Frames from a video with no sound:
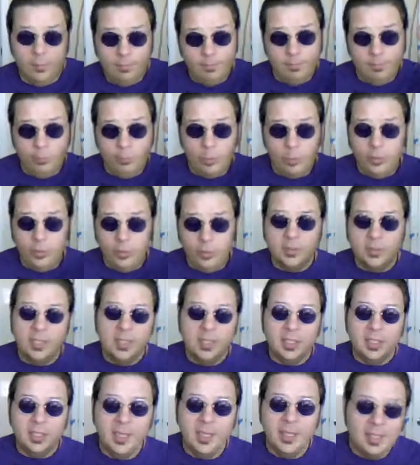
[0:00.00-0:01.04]
With those guys
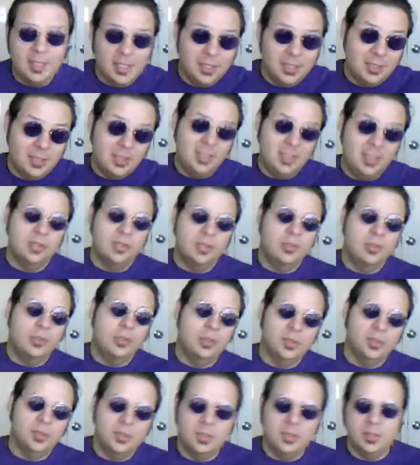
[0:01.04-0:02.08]
back in,
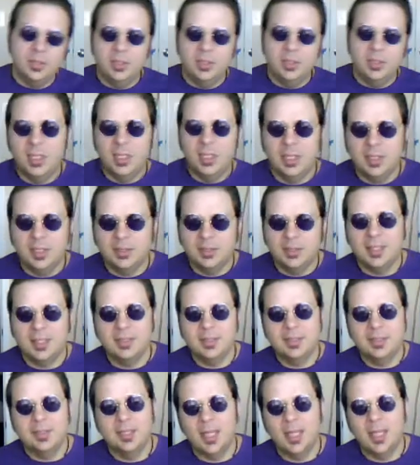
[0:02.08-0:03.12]
you'll see
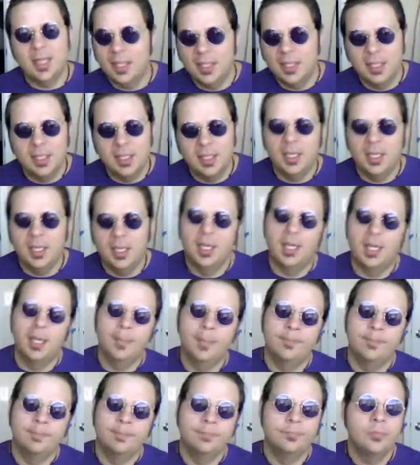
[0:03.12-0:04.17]
Texas Tech.
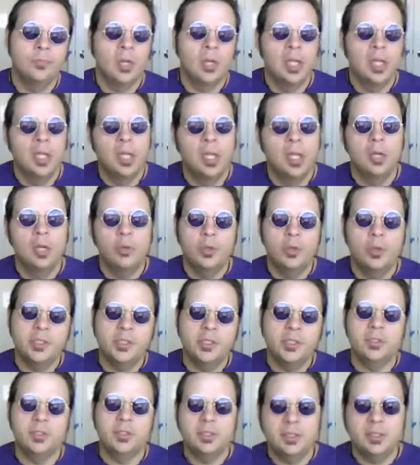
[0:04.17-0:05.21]
West
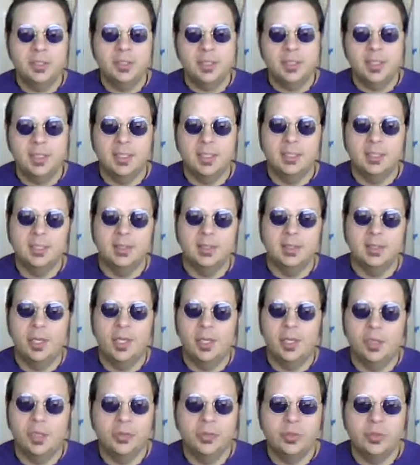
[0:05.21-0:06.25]
Virginia is
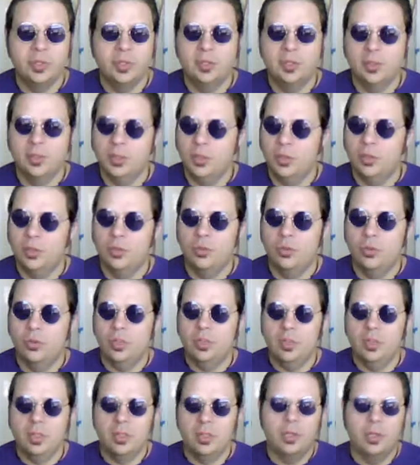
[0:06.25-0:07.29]
toast. So,
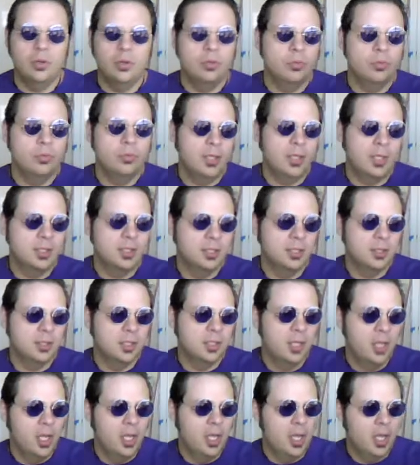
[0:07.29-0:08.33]
that's,
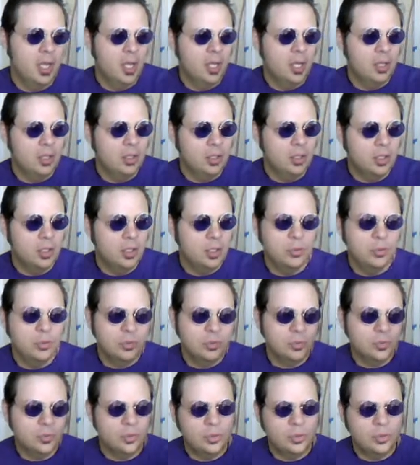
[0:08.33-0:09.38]

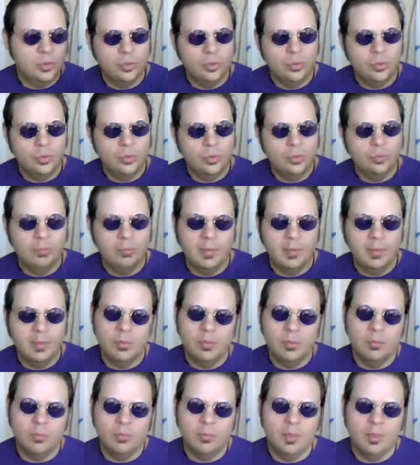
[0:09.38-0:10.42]
2, maybe
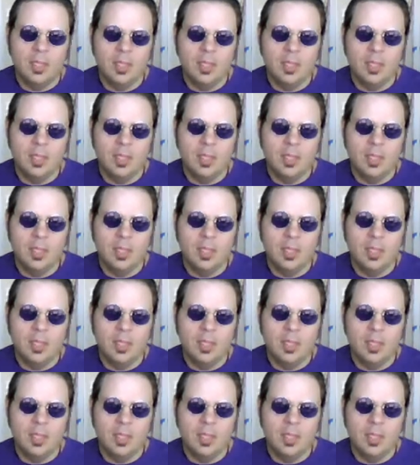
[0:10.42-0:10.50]
3.